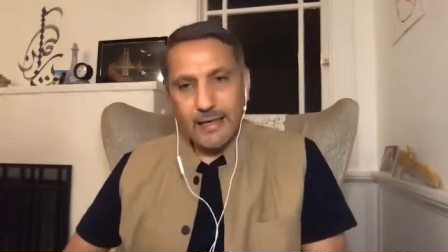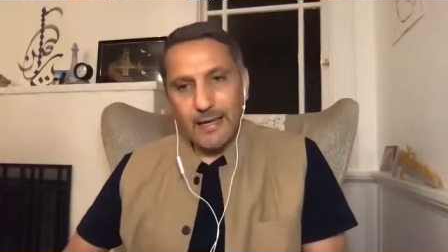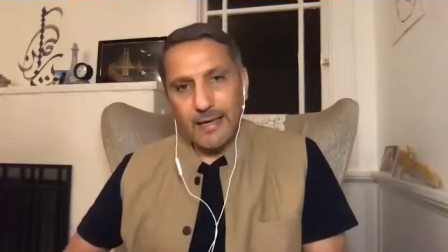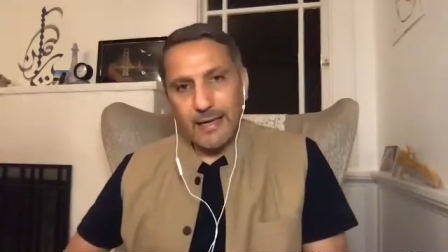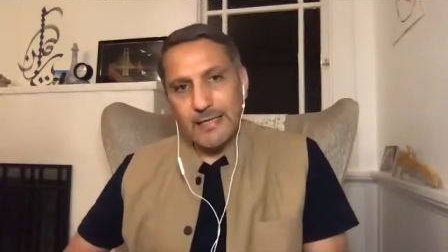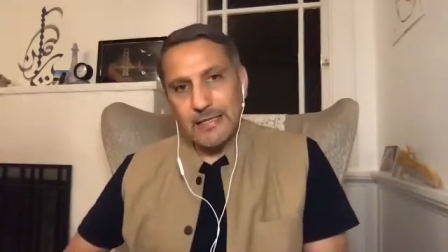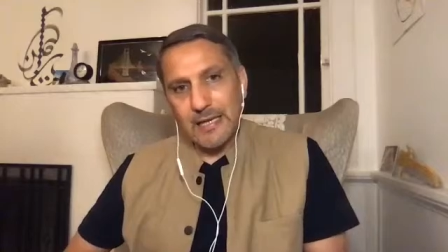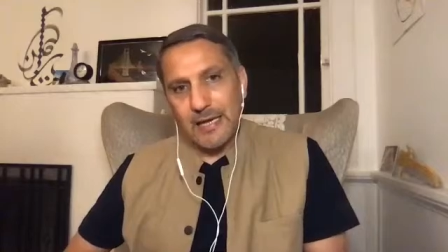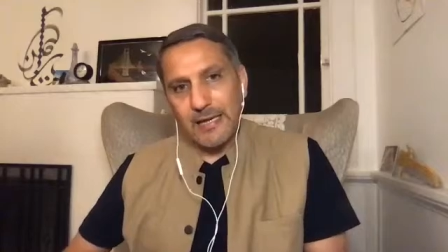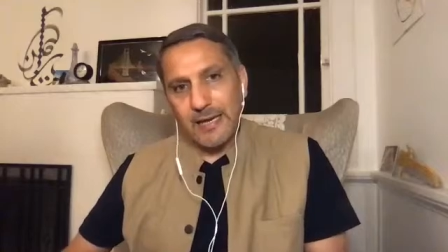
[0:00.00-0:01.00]
as
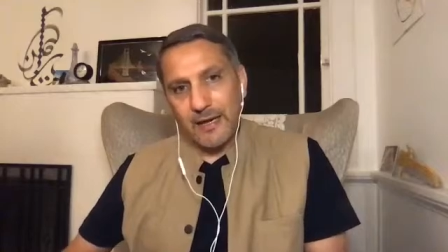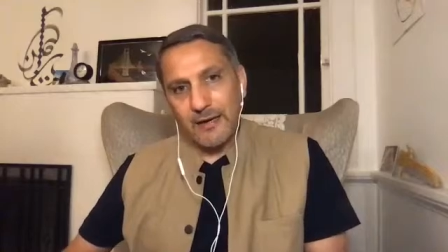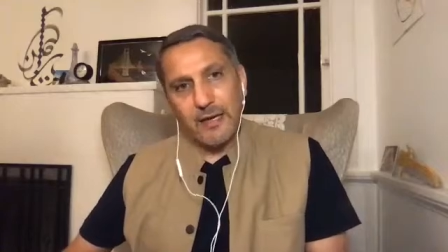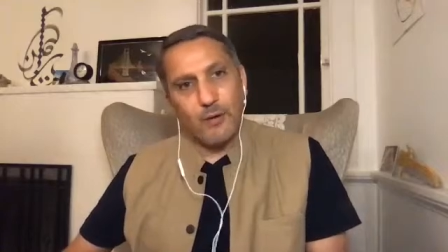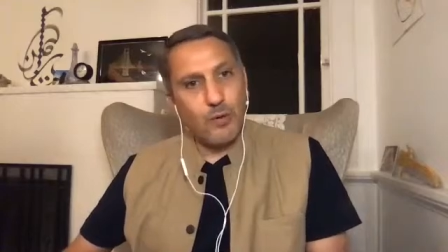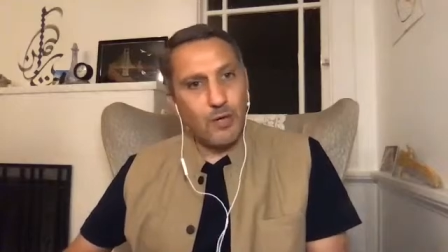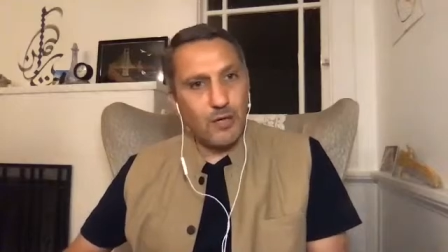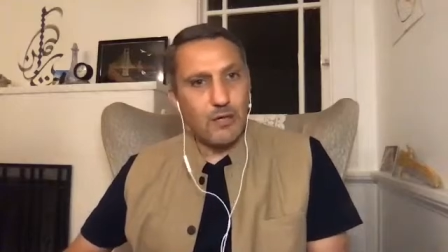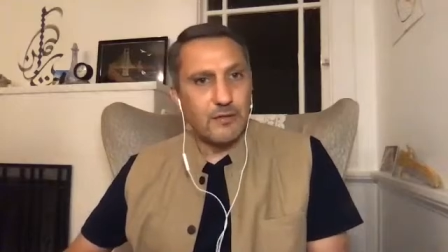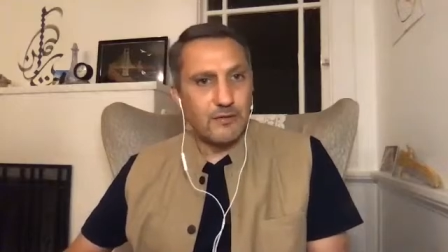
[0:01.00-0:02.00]
an area
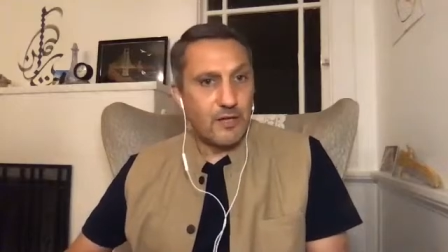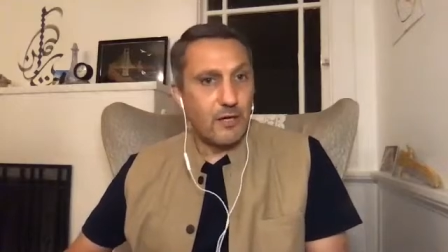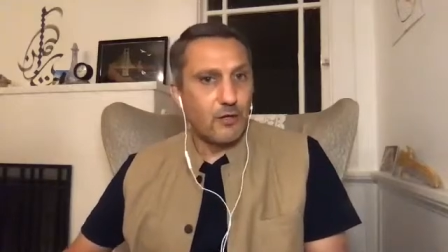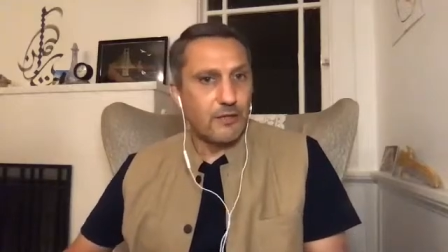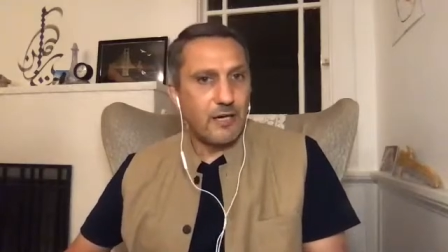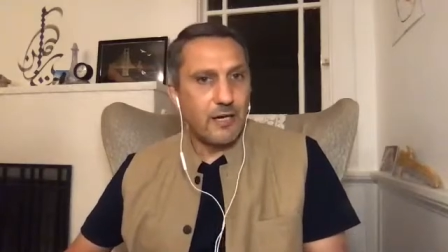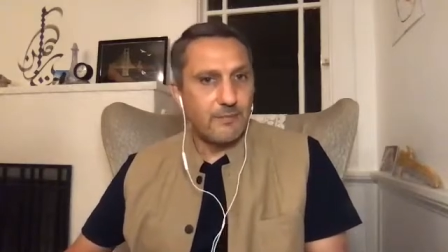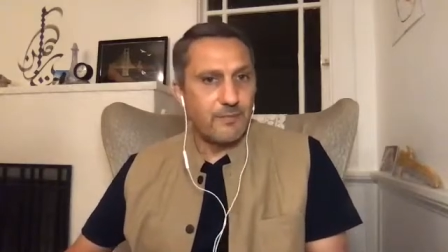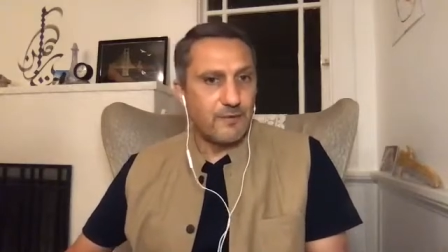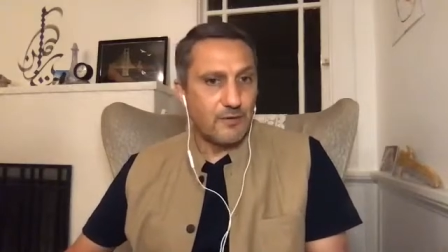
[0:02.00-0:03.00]
where
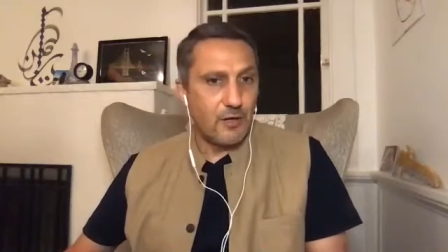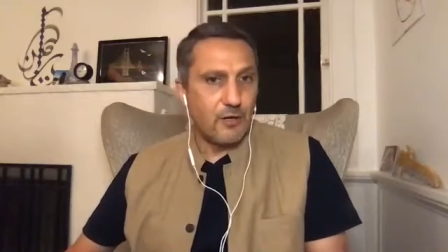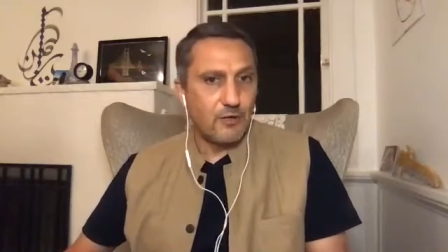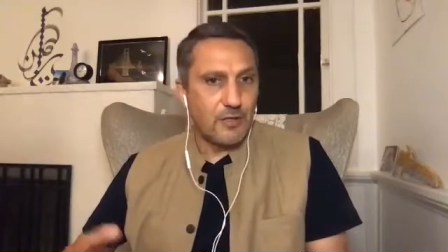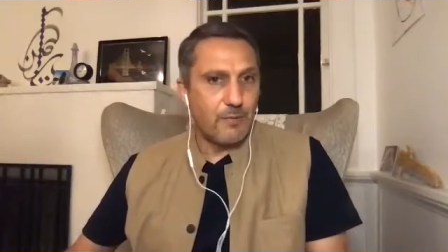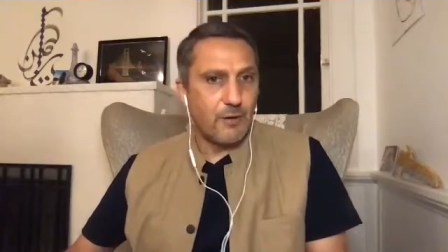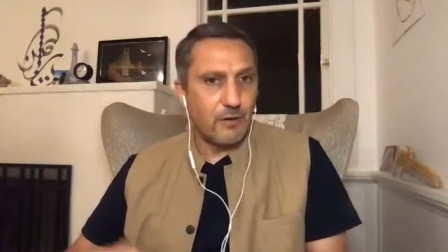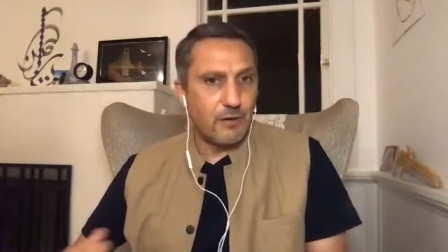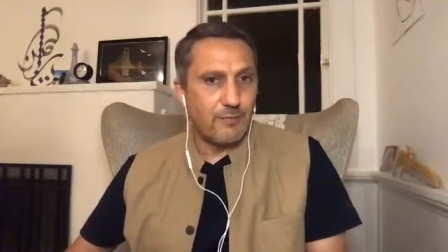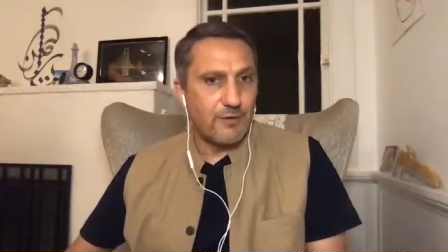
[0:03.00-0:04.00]

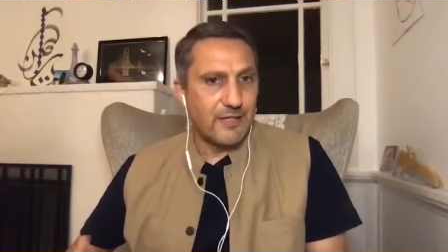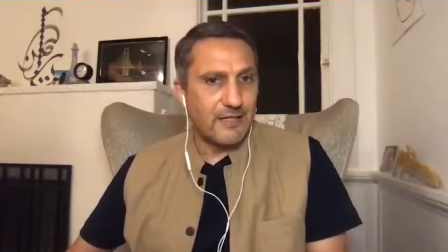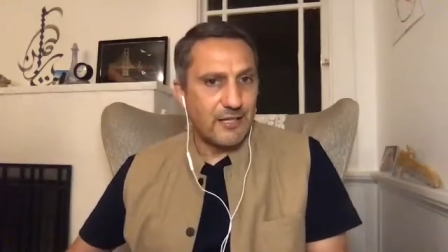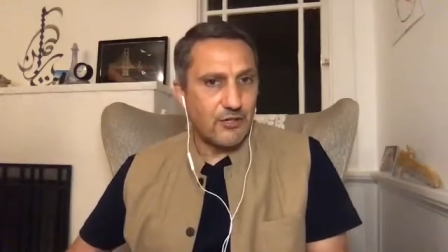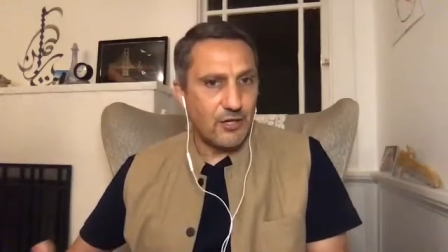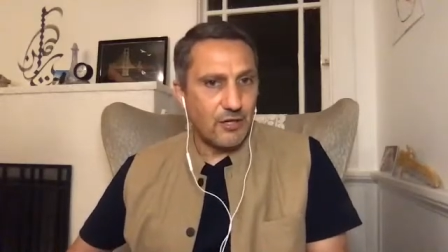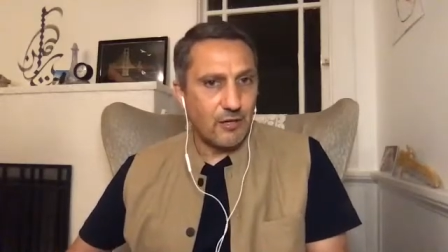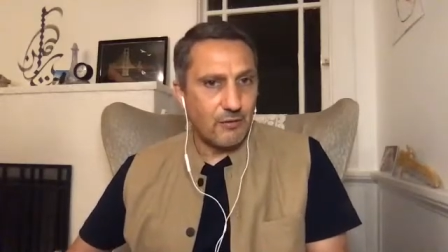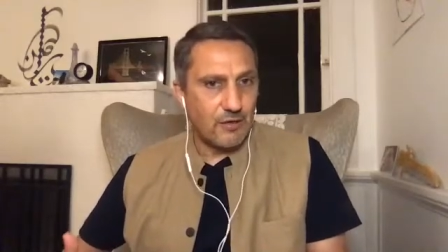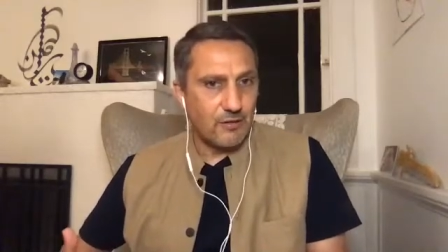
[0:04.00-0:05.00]
stereotypical representation
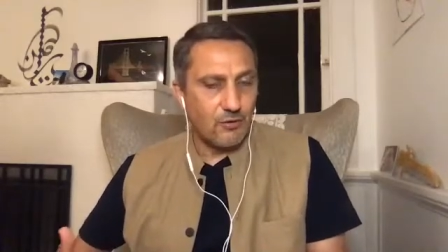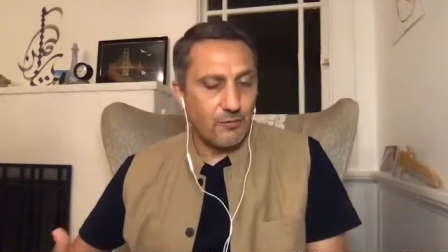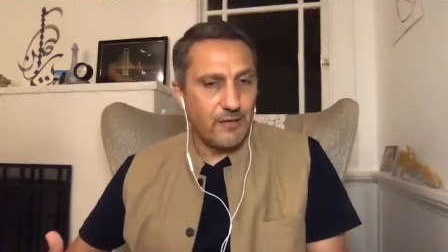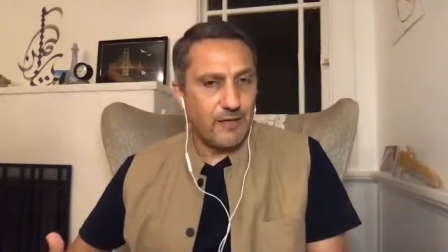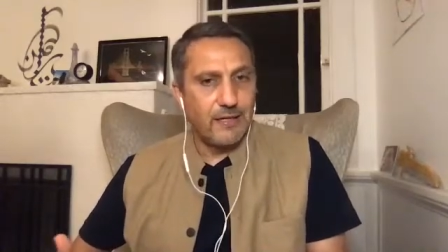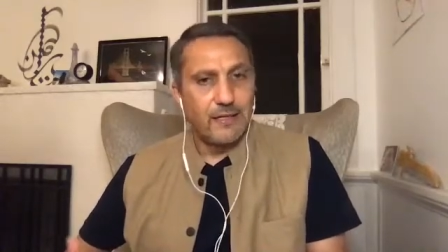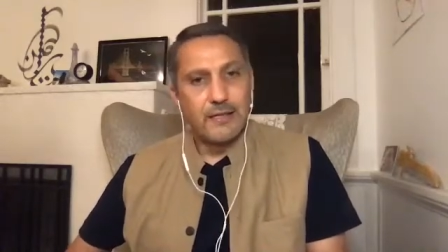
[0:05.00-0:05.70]
are to be